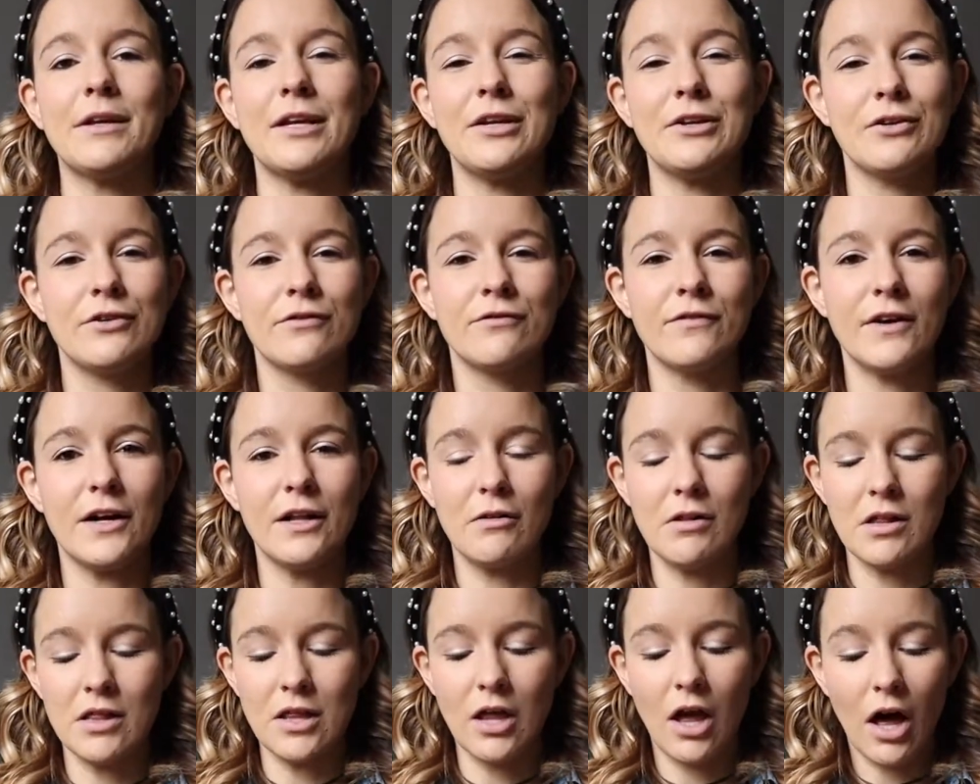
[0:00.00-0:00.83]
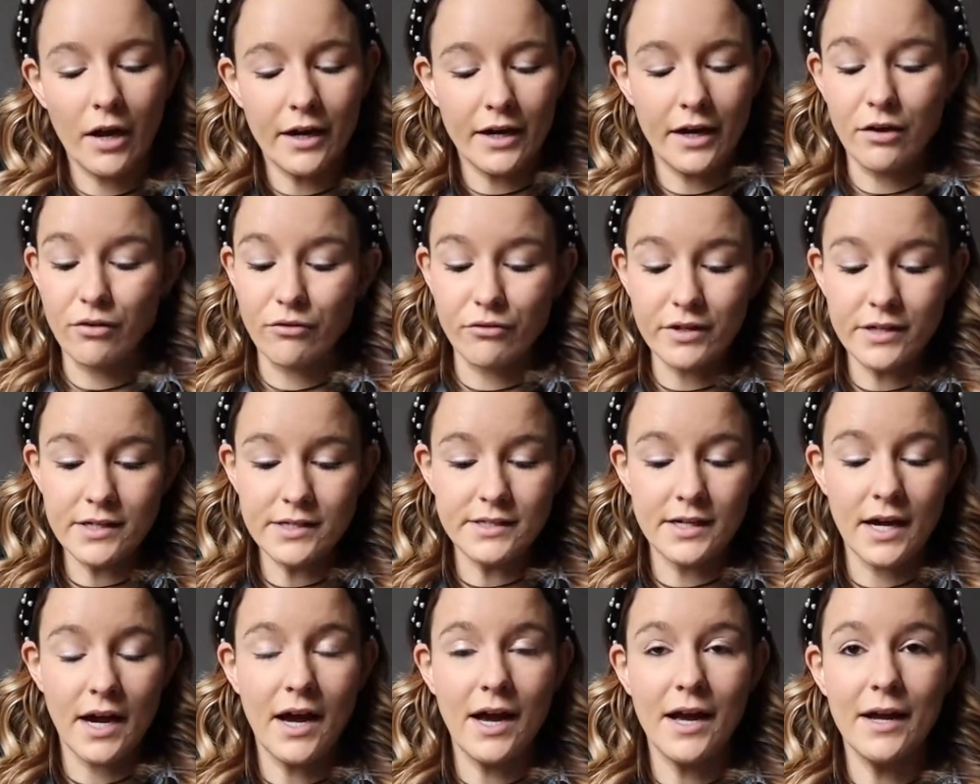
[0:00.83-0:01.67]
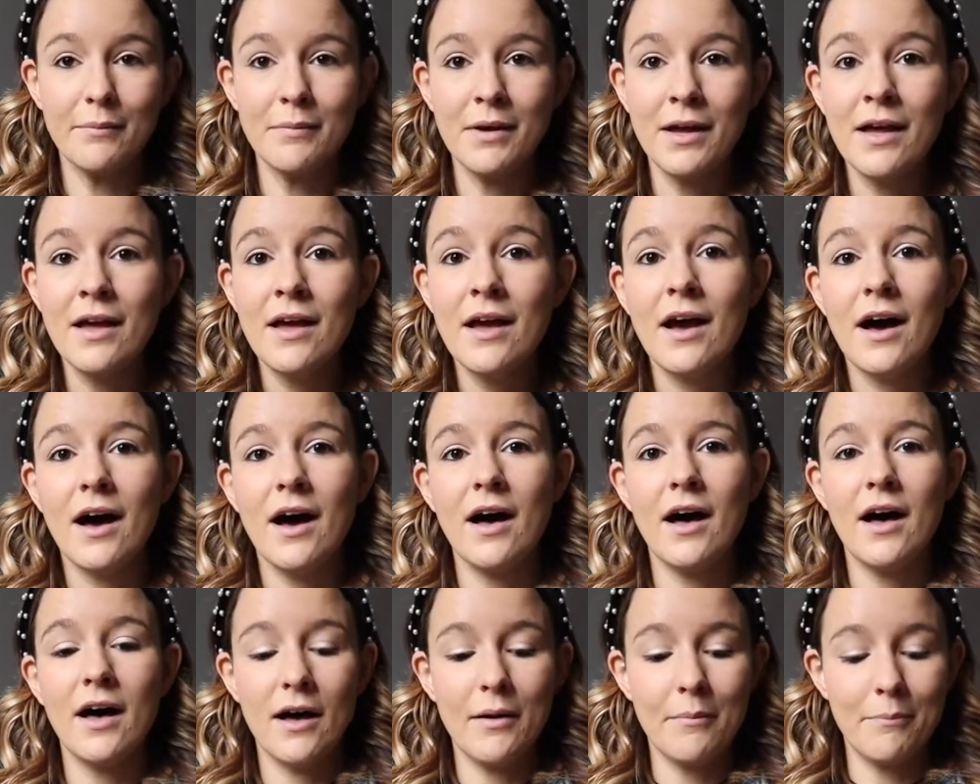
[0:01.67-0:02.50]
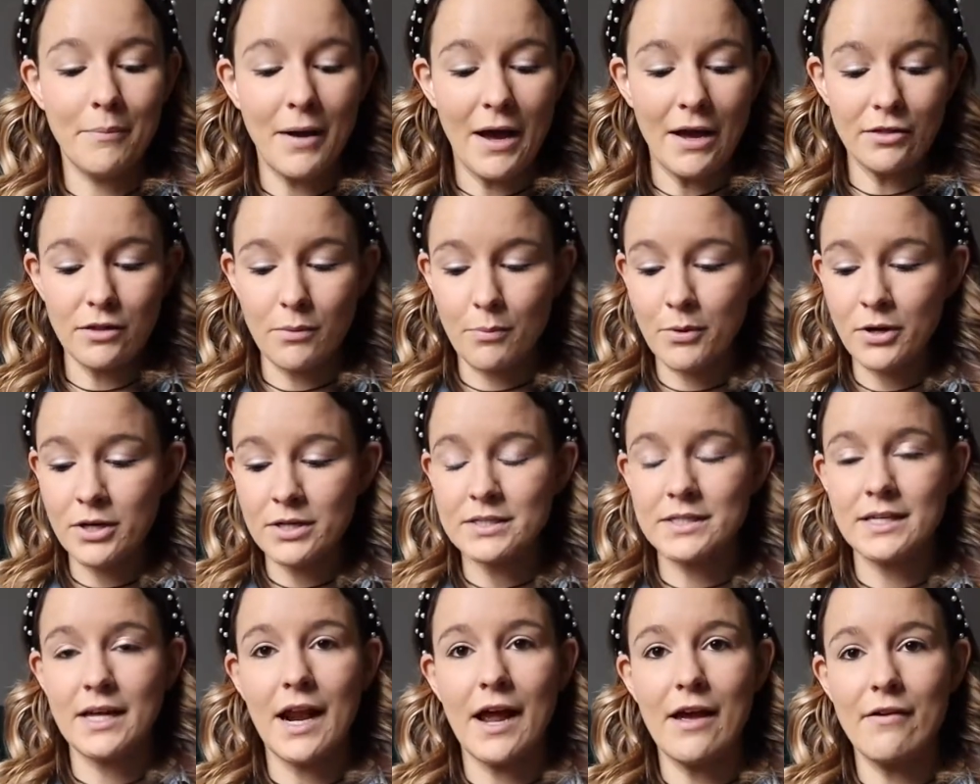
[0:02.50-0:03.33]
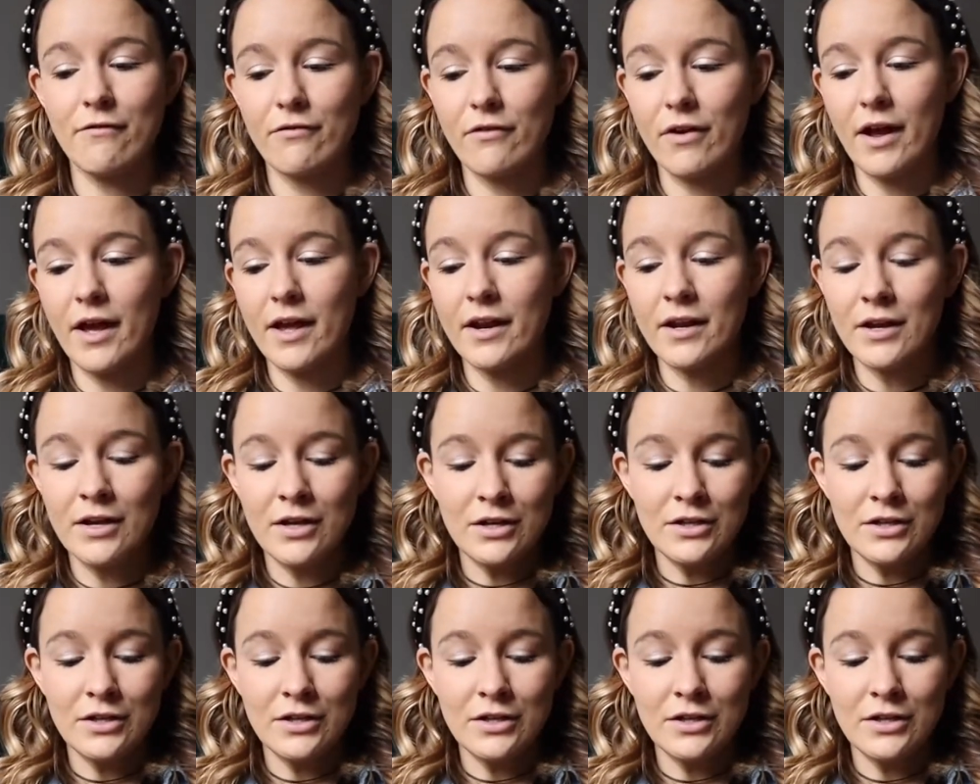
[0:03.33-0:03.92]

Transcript: and you can follow along in real time about the books that I've read.